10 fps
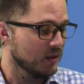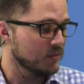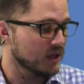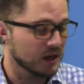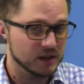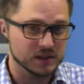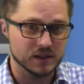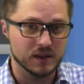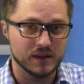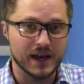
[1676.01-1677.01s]
because
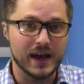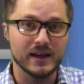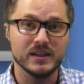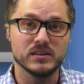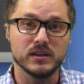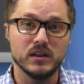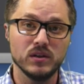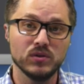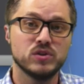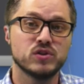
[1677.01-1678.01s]
that is a
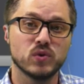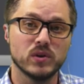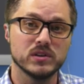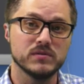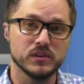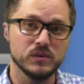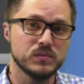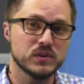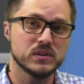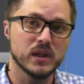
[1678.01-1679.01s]
huge source of
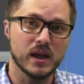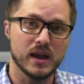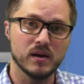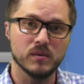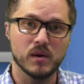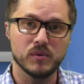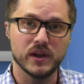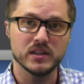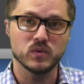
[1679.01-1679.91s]
loops and a place